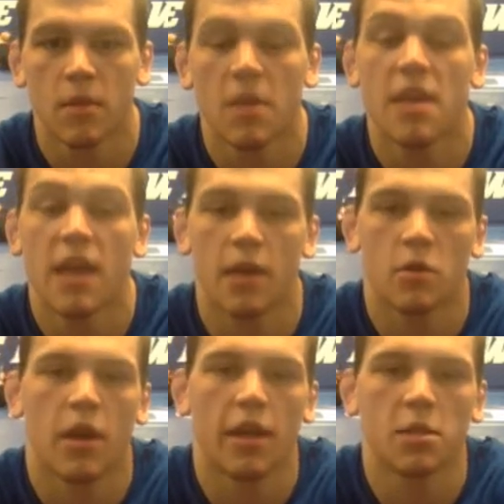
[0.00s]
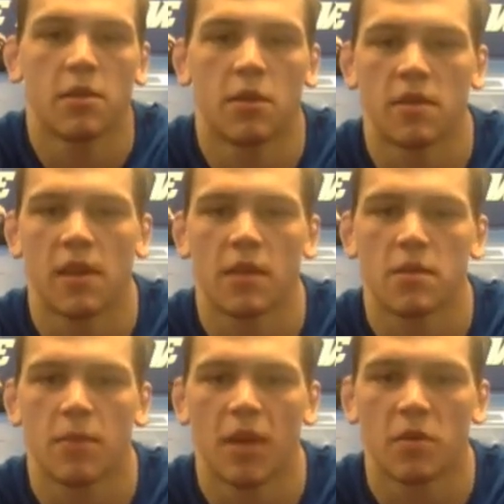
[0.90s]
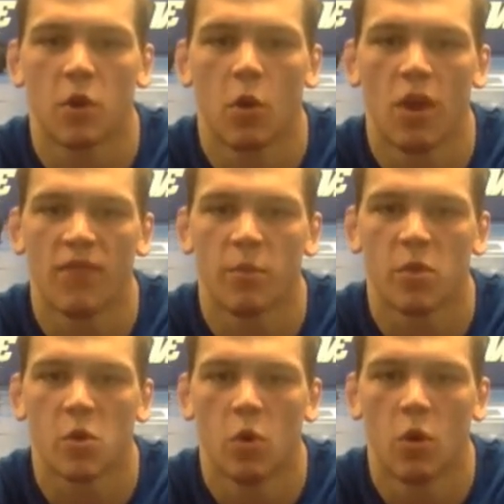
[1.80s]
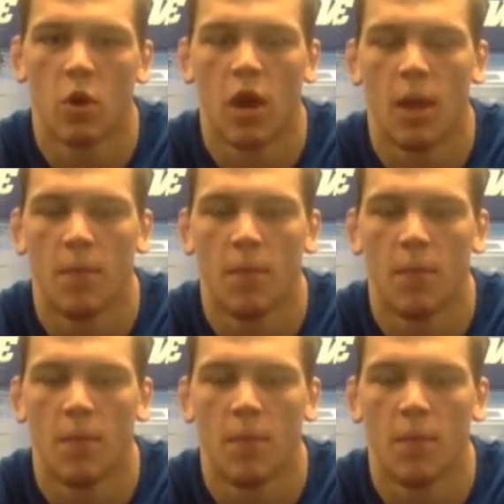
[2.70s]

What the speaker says: Yeah, so I actually took second semester away from school.